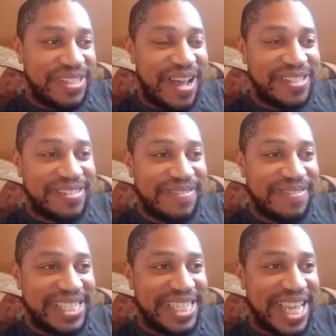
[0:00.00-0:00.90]

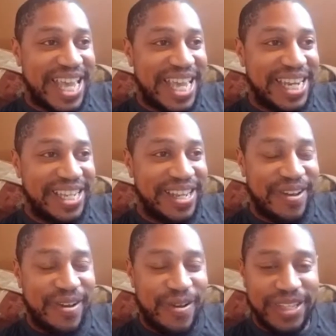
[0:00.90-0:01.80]
awesomely said, you
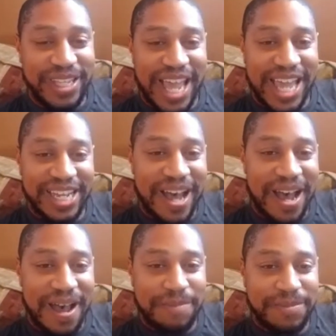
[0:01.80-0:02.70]
know, only lie to
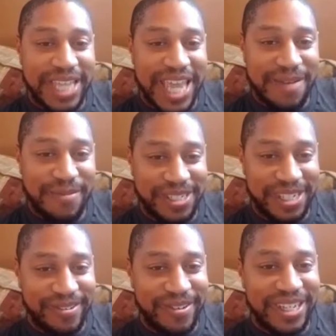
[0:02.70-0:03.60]
cops, cameras,
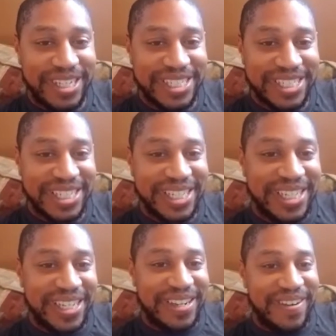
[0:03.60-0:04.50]
and crooks,
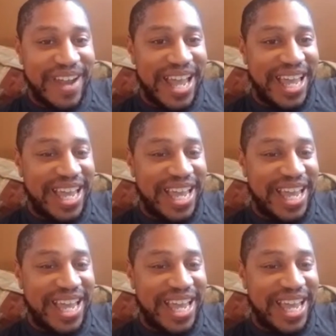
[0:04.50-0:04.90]
right?